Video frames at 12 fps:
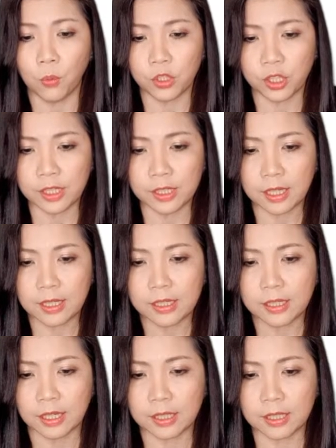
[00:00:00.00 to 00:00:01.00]
which is
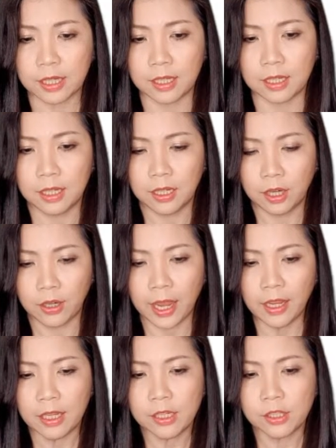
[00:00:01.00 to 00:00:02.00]
16,
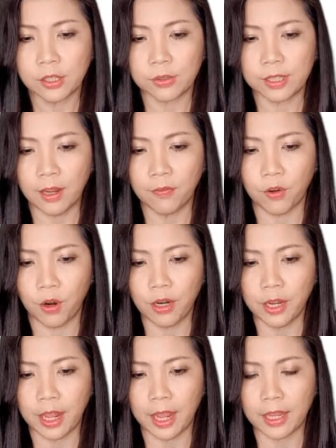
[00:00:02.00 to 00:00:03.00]
okay? So therefore,
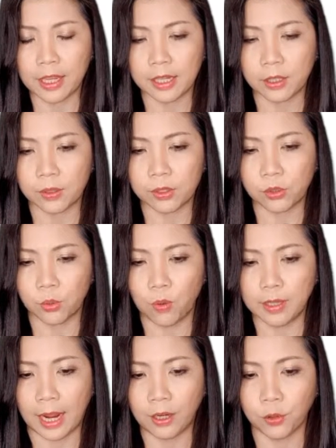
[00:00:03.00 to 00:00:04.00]
A equals to
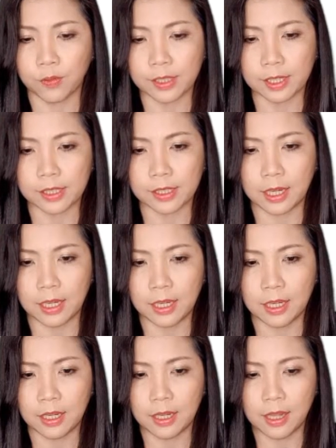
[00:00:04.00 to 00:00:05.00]
9 over
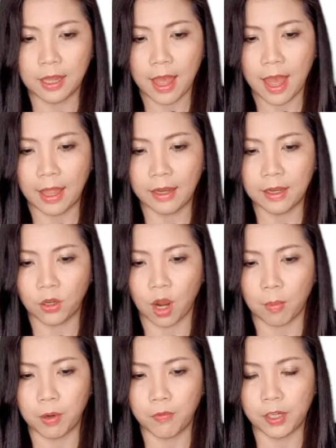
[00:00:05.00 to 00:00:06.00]
16, and the
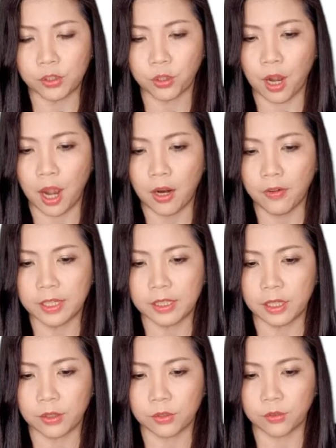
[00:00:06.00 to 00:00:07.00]
common ratio R is
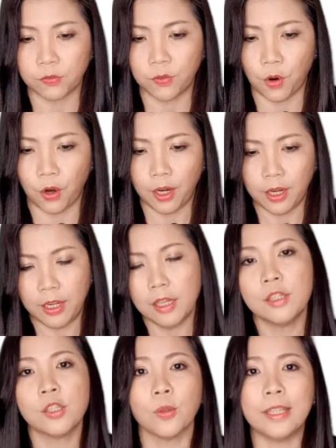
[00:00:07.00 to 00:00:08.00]
equals to 4.
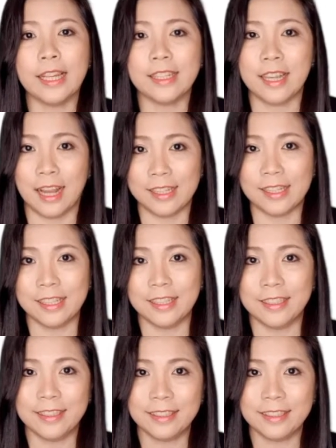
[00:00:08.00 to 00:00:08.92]
So that's the answer.